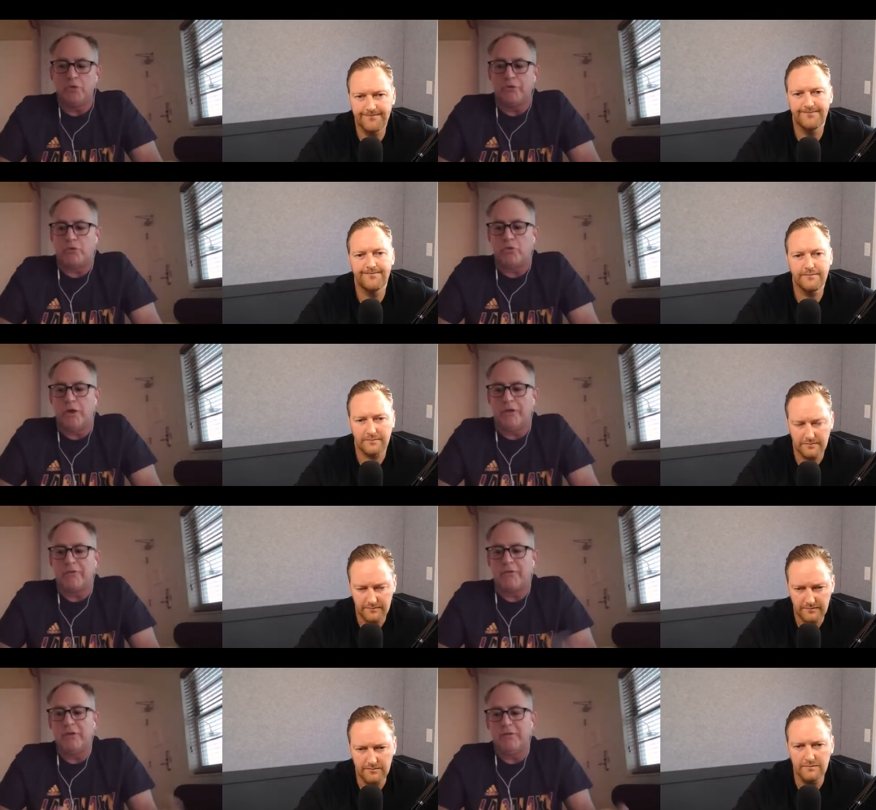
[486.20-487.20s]
Speaker 1: old school.
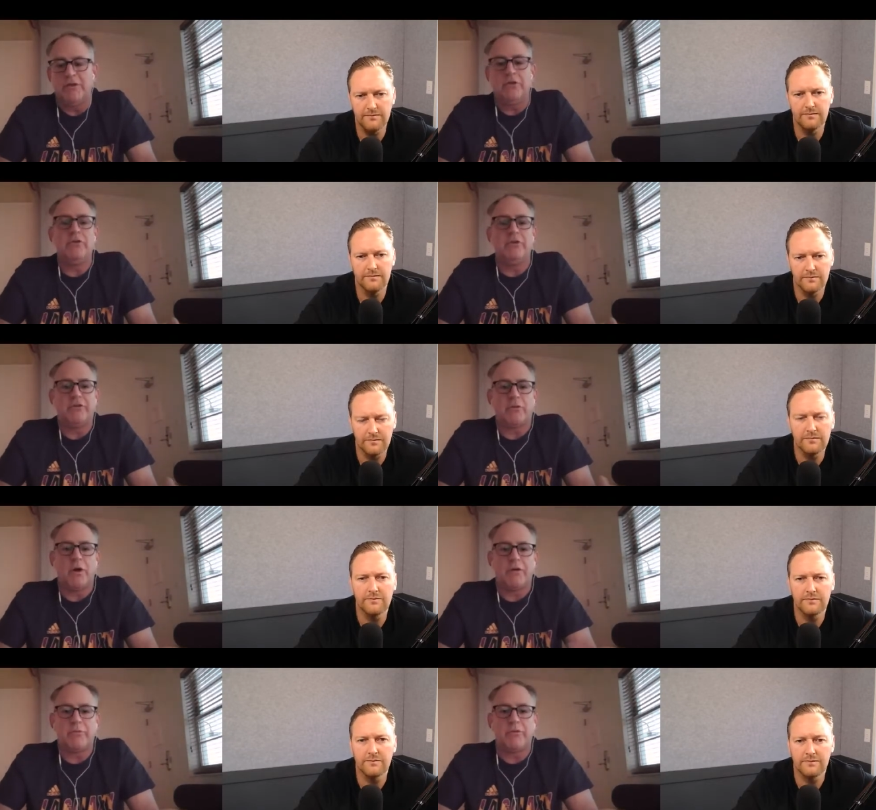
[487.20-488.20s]
I used to live in Union
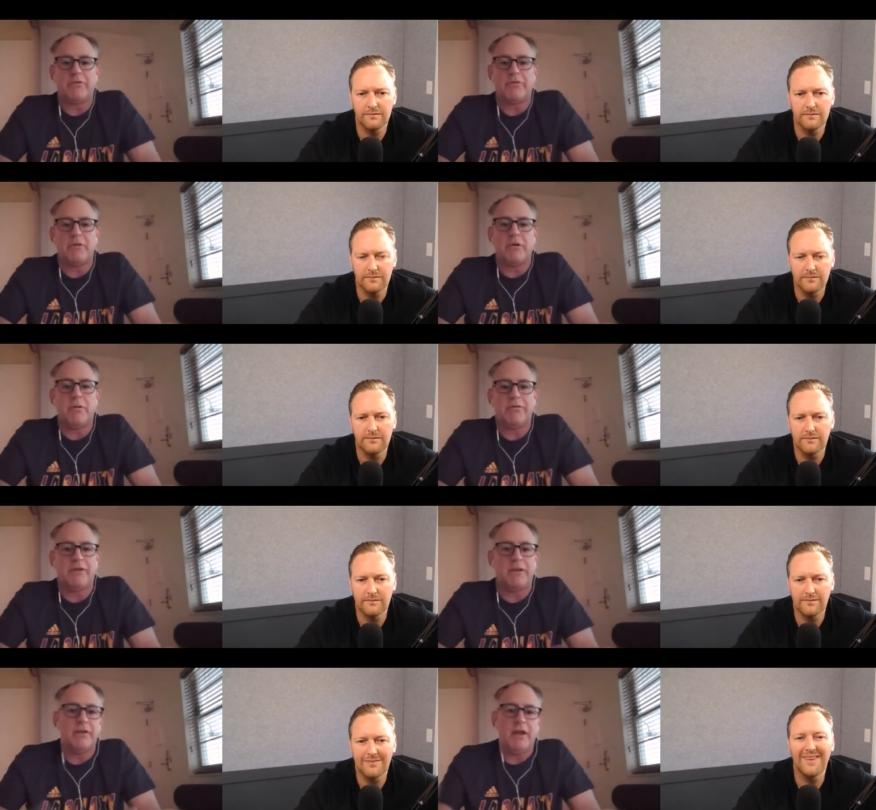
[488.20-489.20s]
Square, so we used to
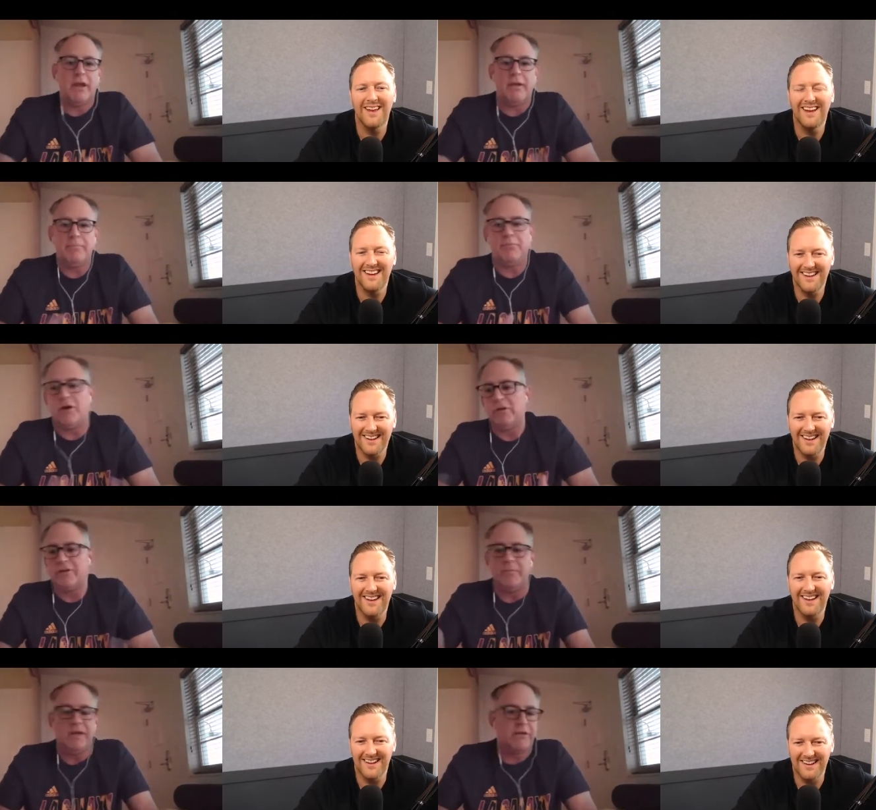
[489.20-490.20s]
always say, "Hey,
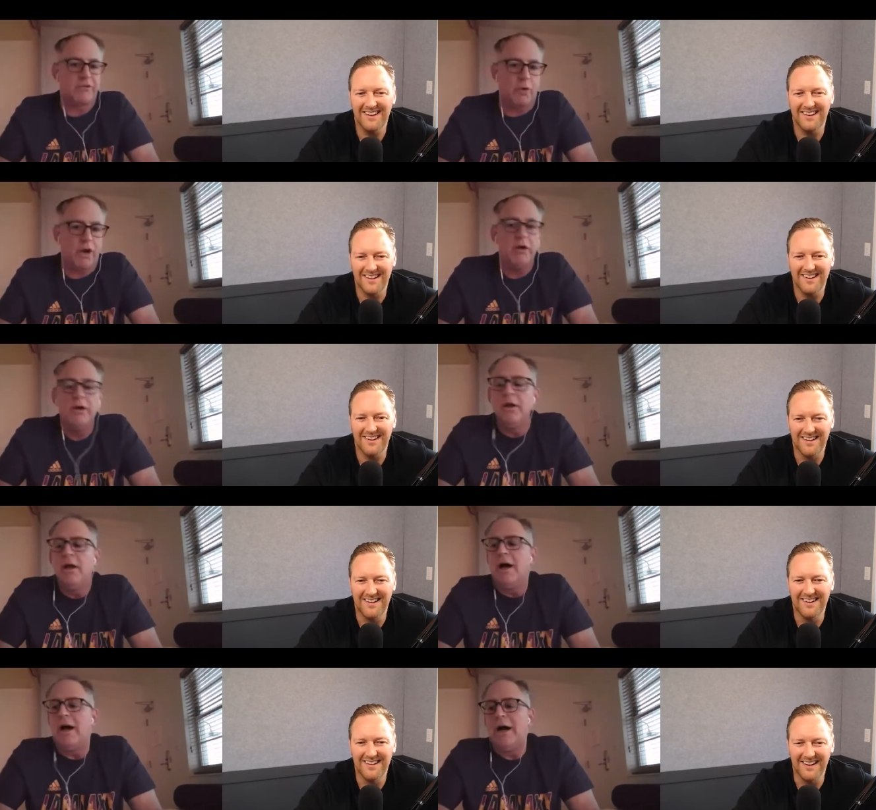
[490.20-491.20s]
bro, let's meet in the square."
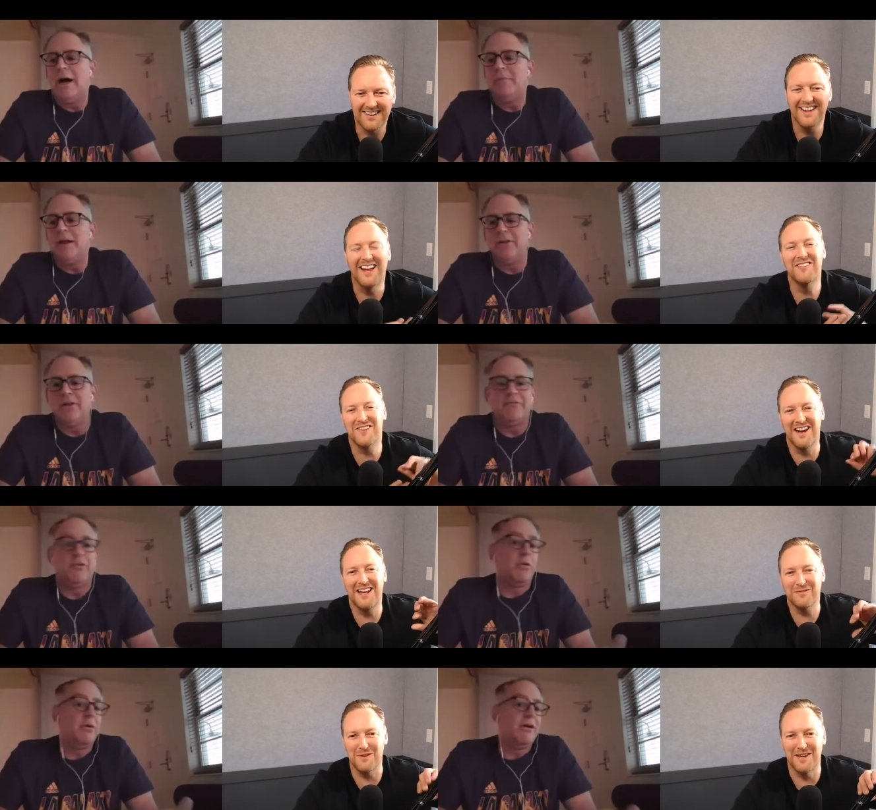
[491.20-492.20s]
Um, okay, I think
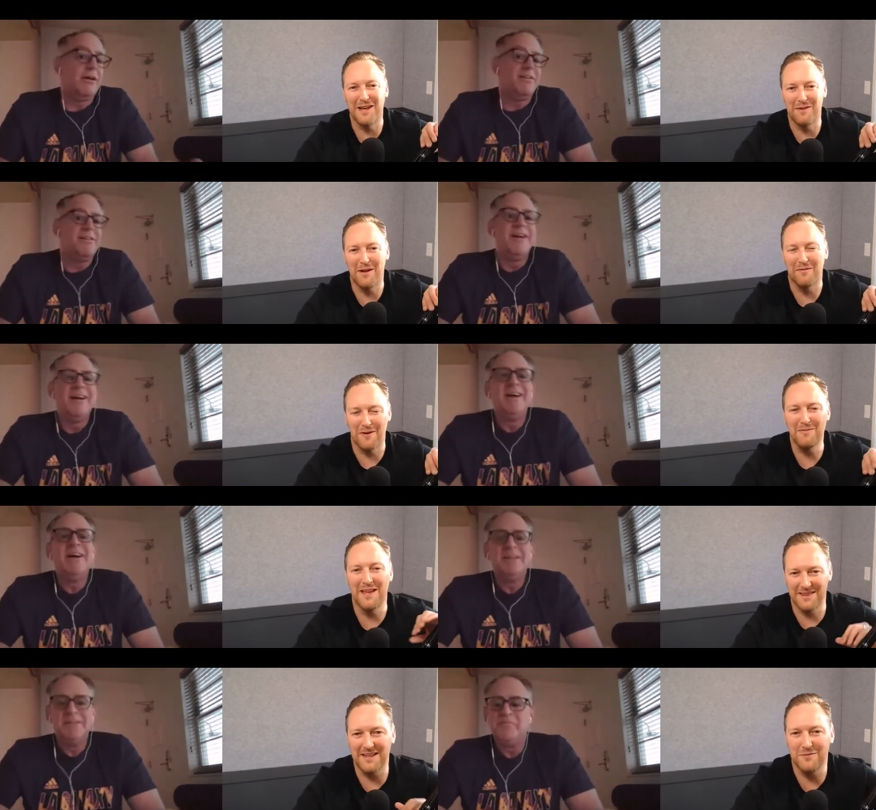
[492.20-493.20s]
that's where
Speaker 2: the name came
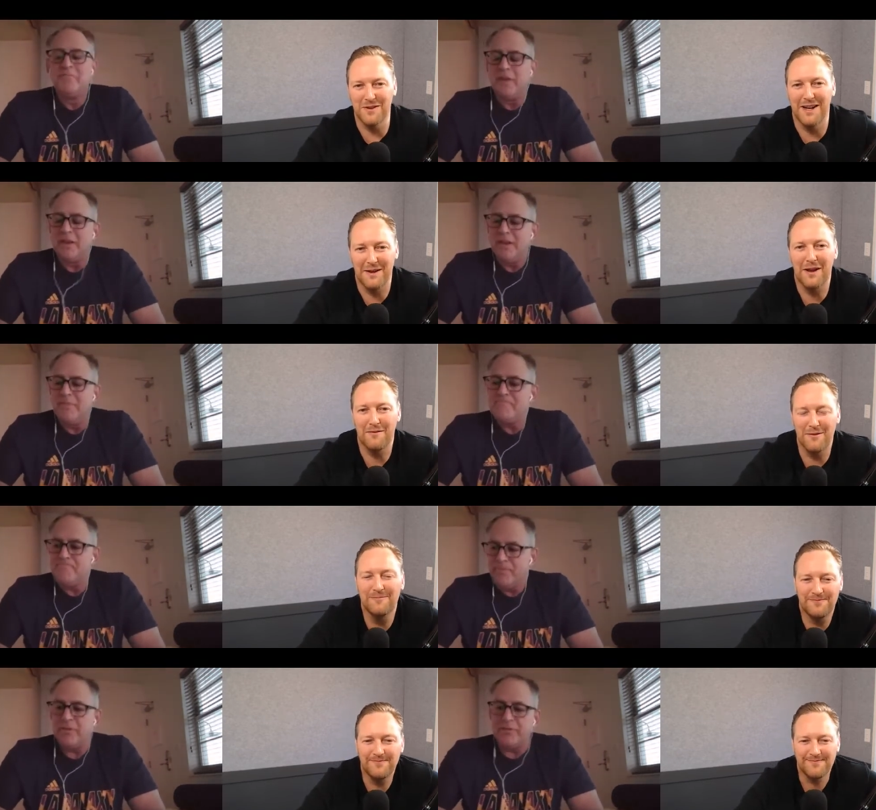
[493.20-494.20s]
from. That, that's where the name came
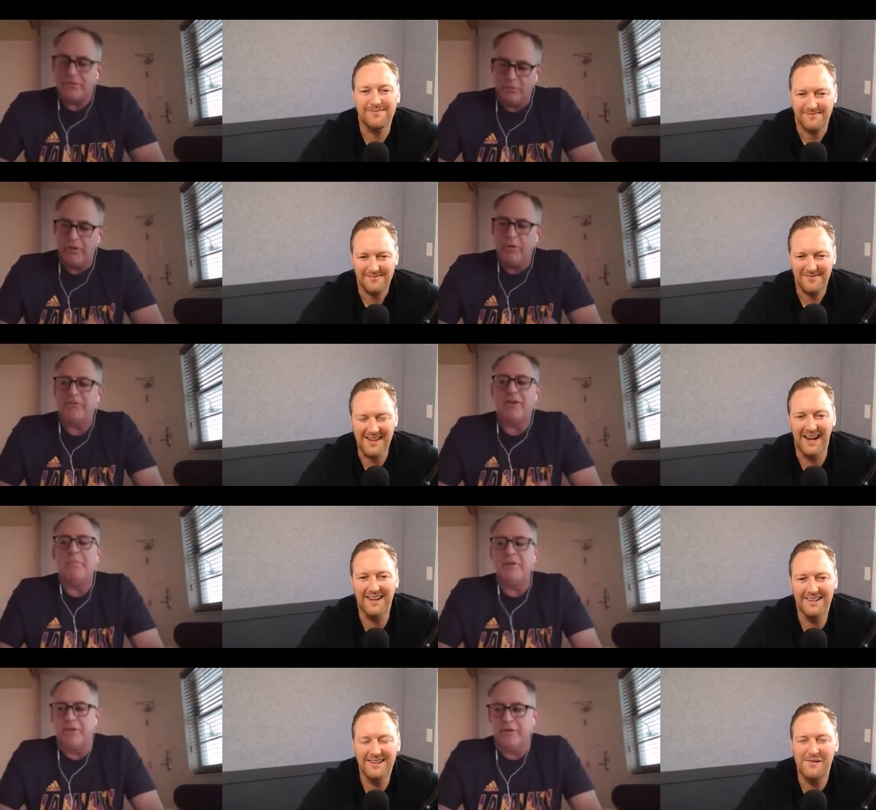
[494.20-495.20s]
from.
Speaker 1: So we'd always
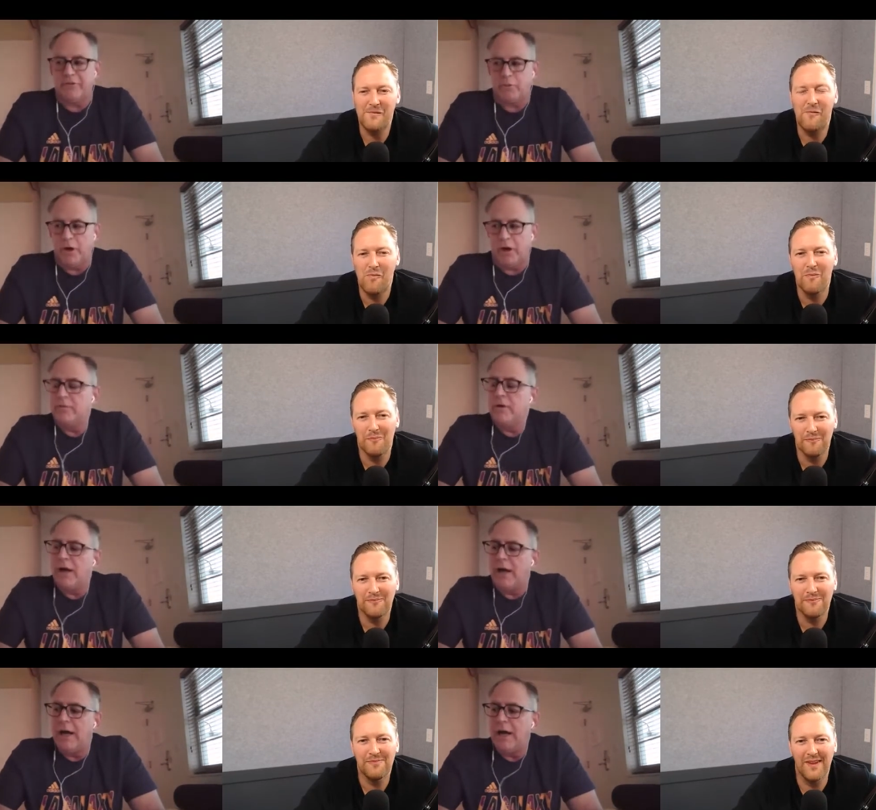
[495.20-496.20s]
say, "I'll meet you in the
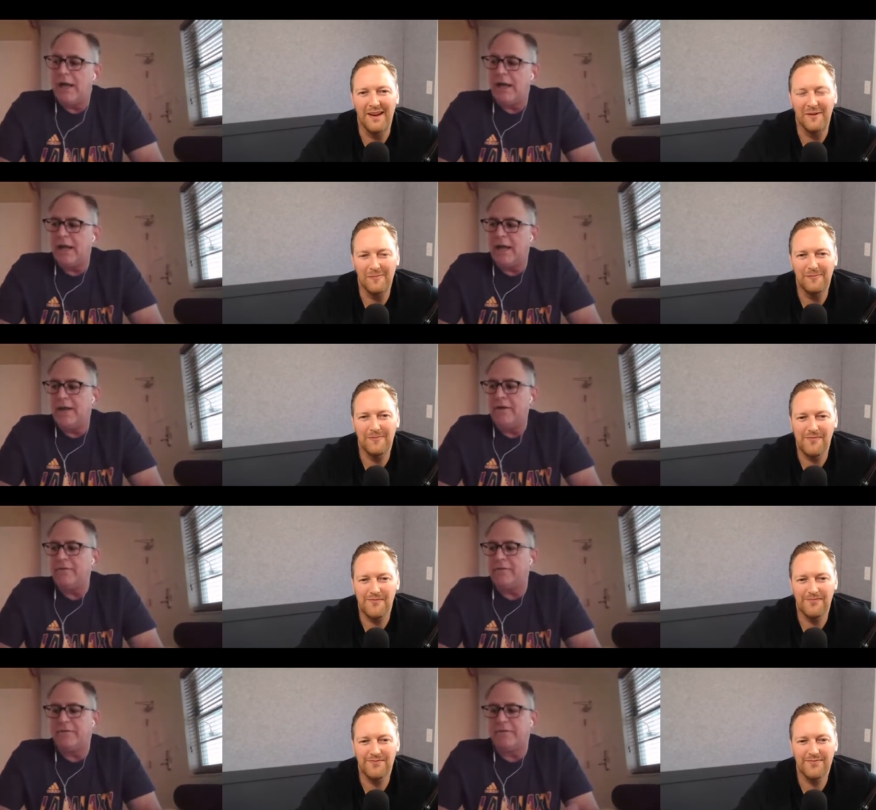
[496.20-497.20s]
square," uh, yeah. and
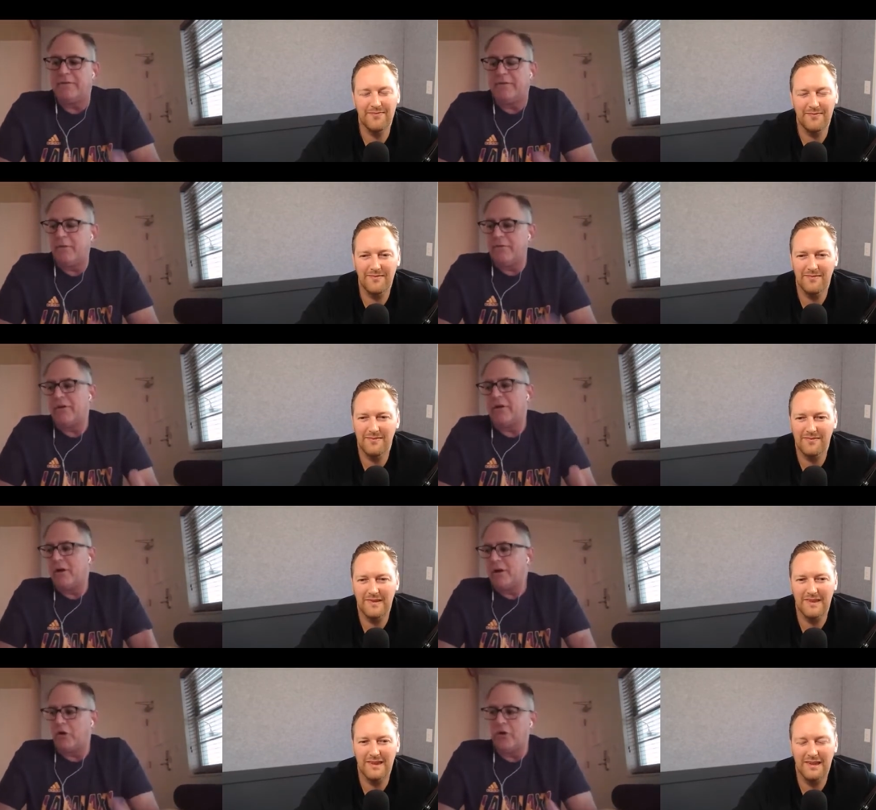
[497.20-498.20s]
then there was a, a,